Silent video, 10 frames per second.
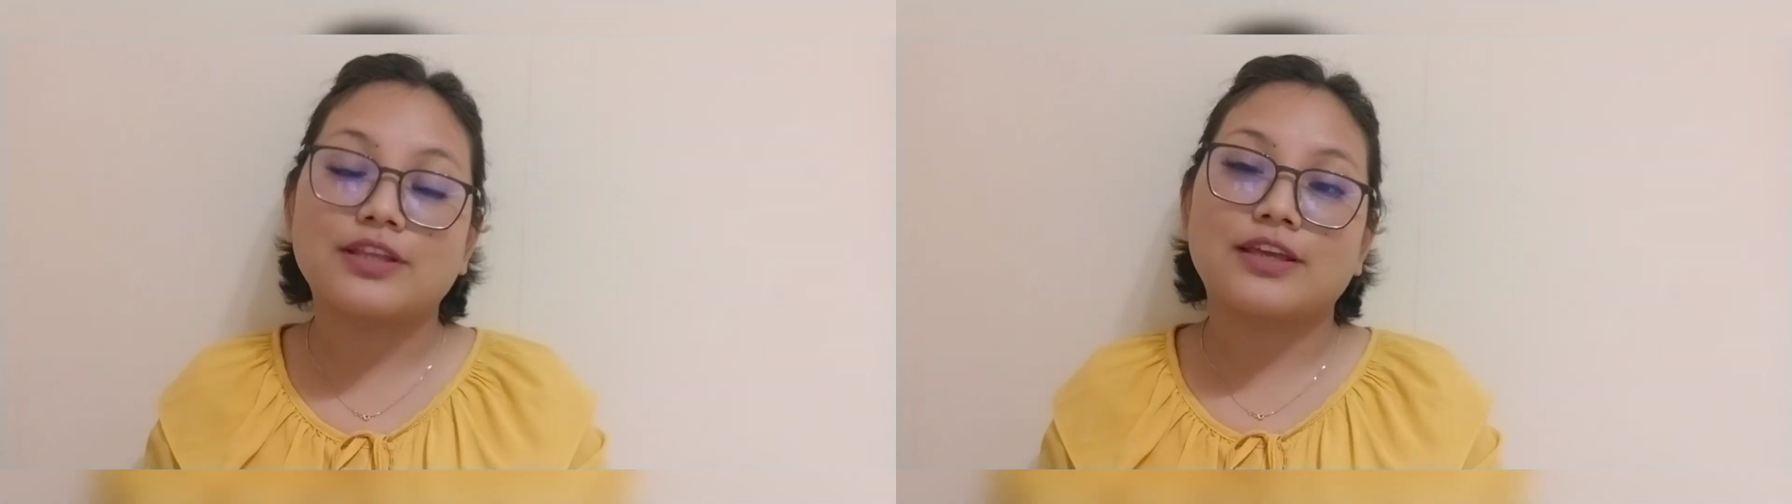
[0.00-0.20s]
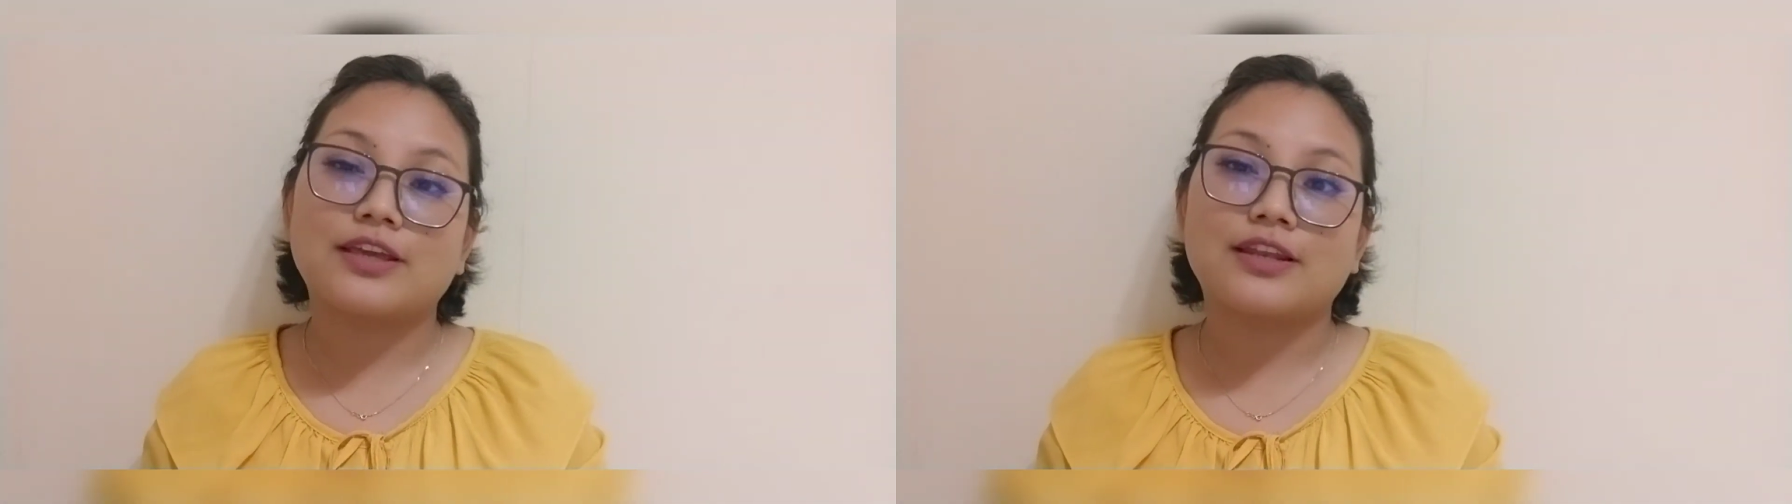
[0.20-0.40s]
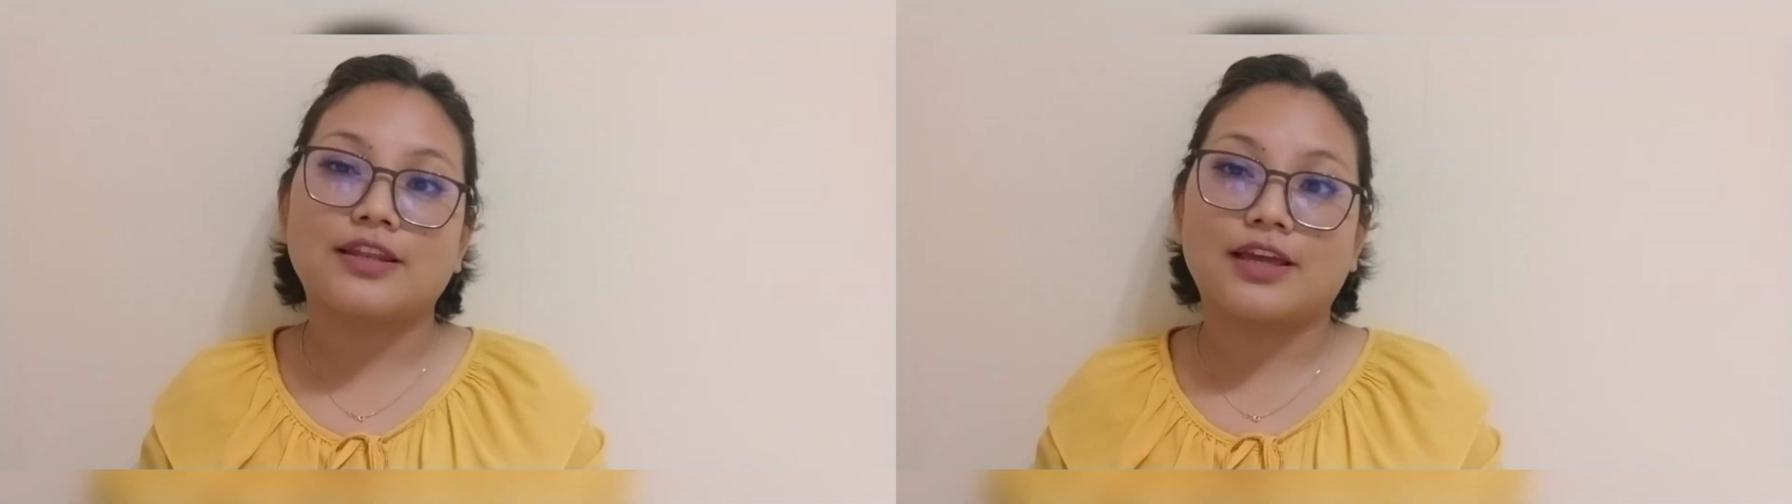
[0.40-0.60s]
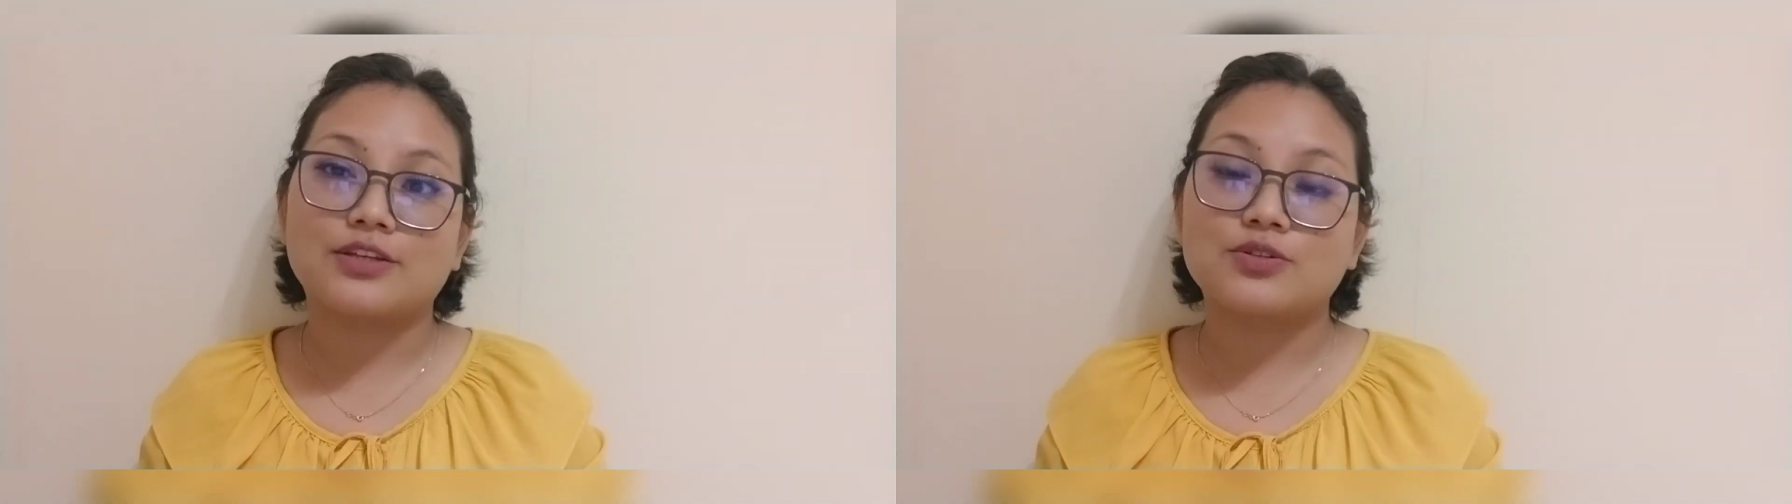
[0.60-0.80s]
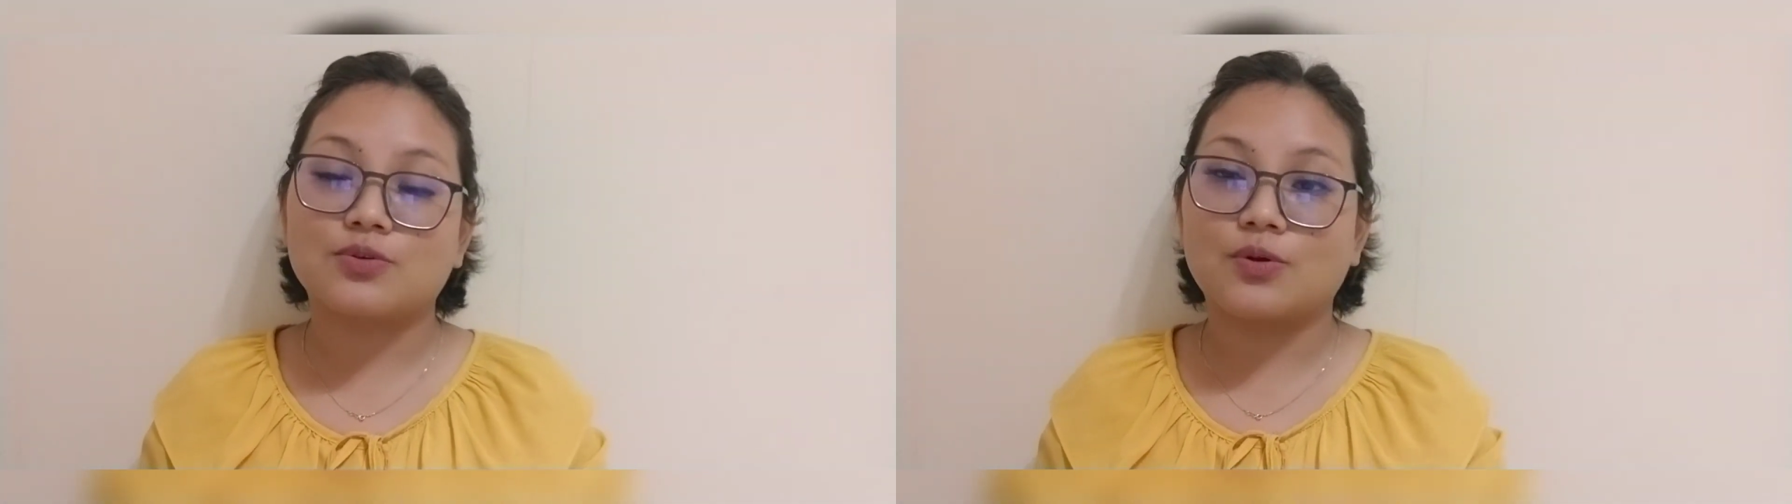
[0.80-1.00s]
they
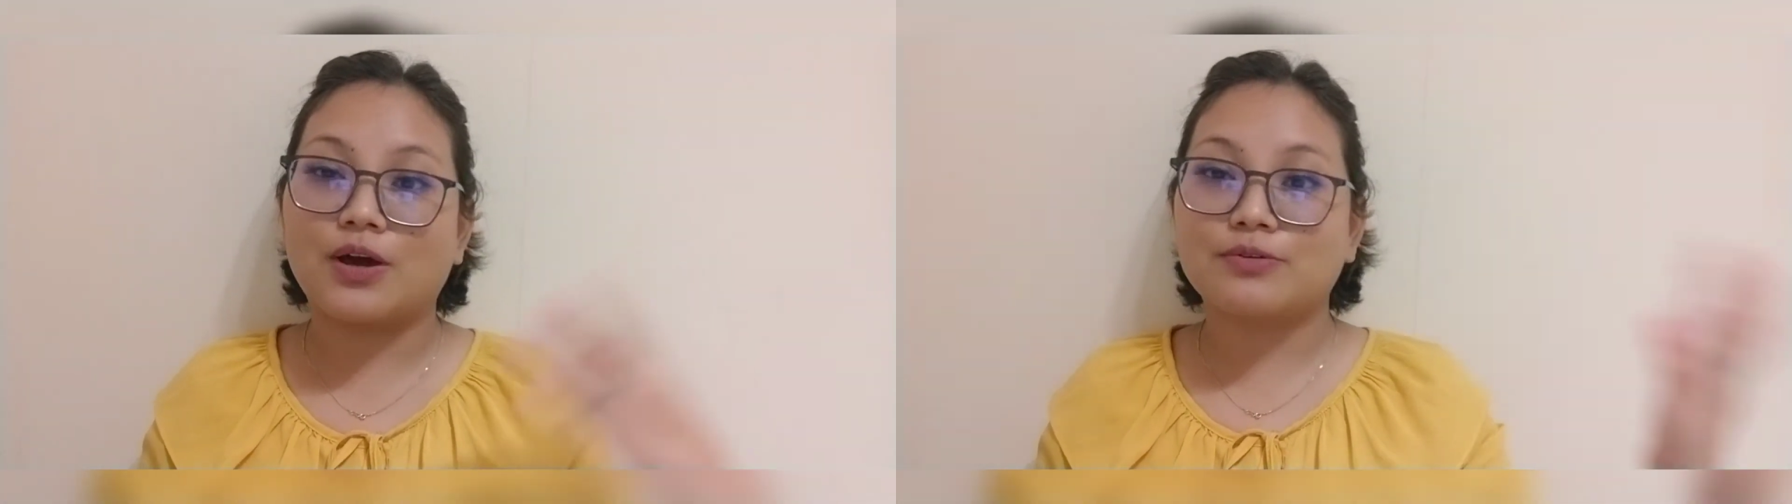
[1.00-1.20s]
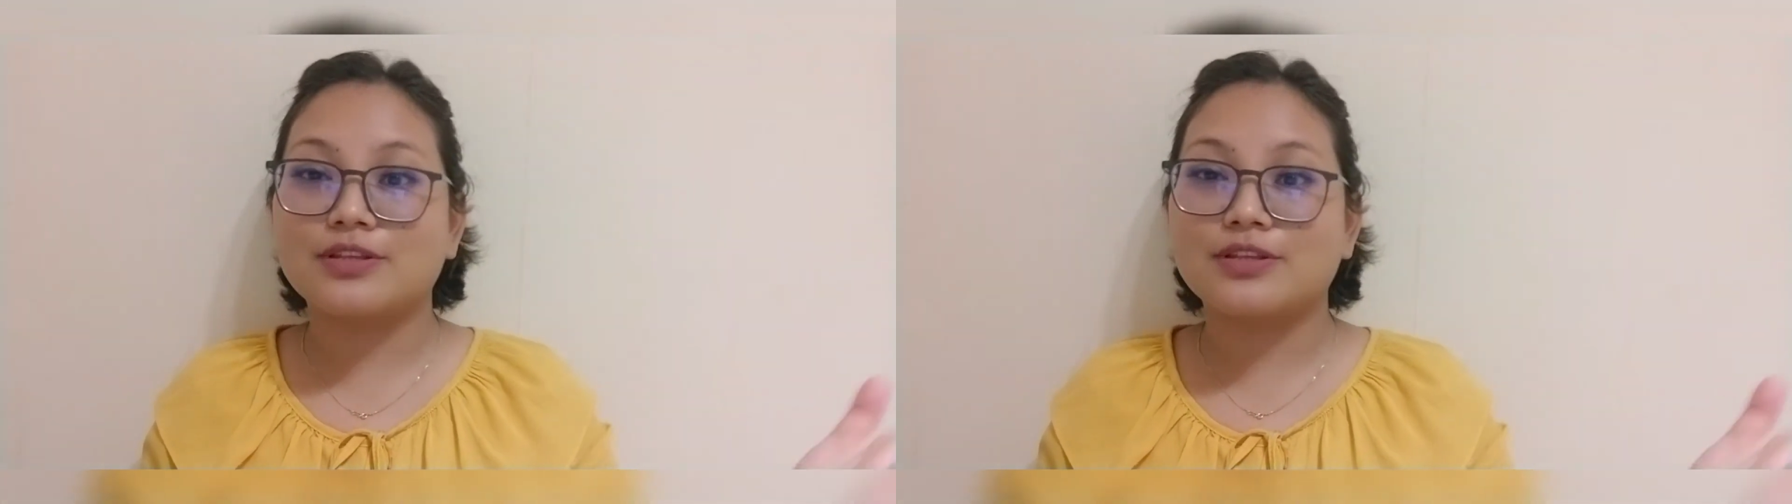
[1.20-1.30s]
like to go out